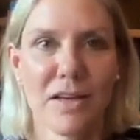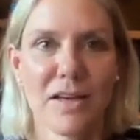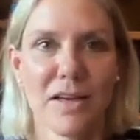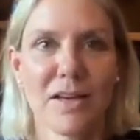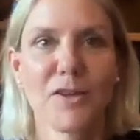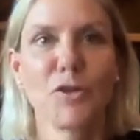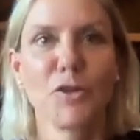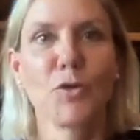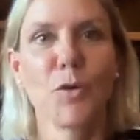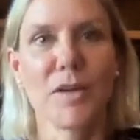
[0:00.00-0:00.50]

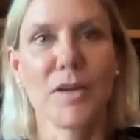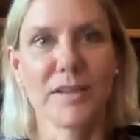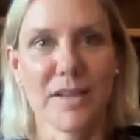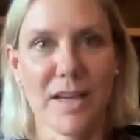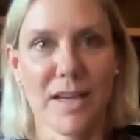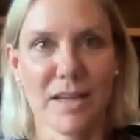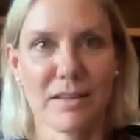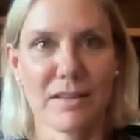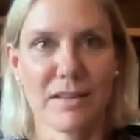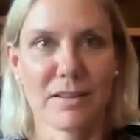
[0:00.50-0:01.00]
to
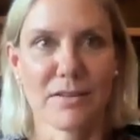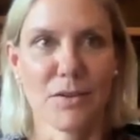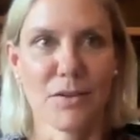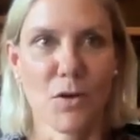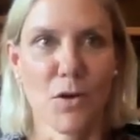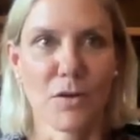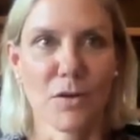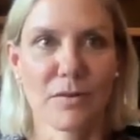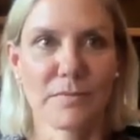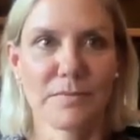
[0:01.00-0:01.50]
attain this
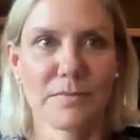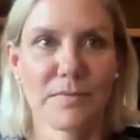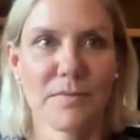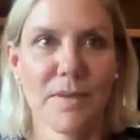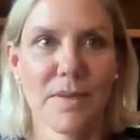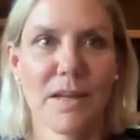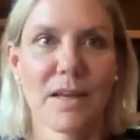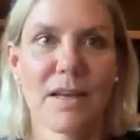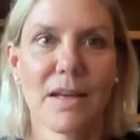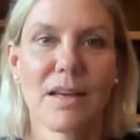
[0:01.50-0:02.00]
goal.
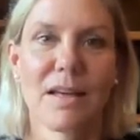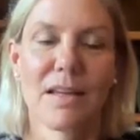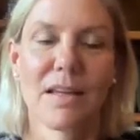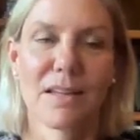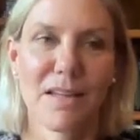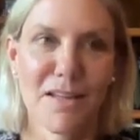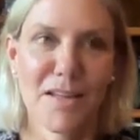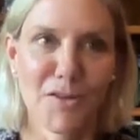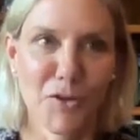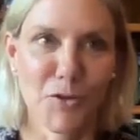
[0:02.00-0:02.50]

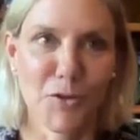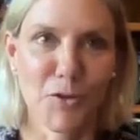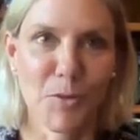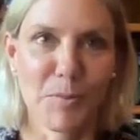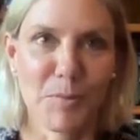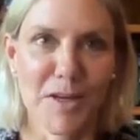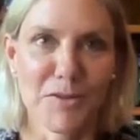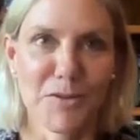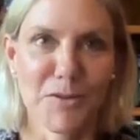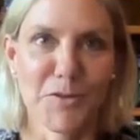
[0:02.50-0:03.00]
Thank you so
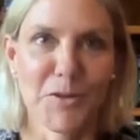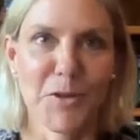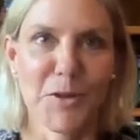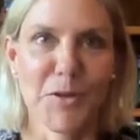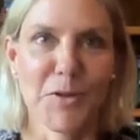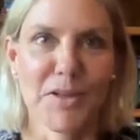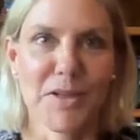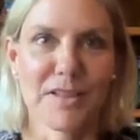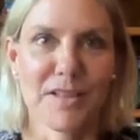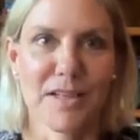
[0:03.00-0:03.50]
much for
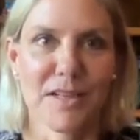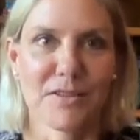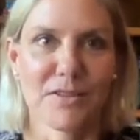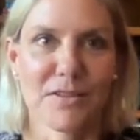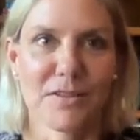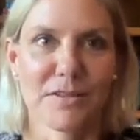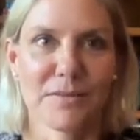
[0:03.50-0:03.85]
your attention.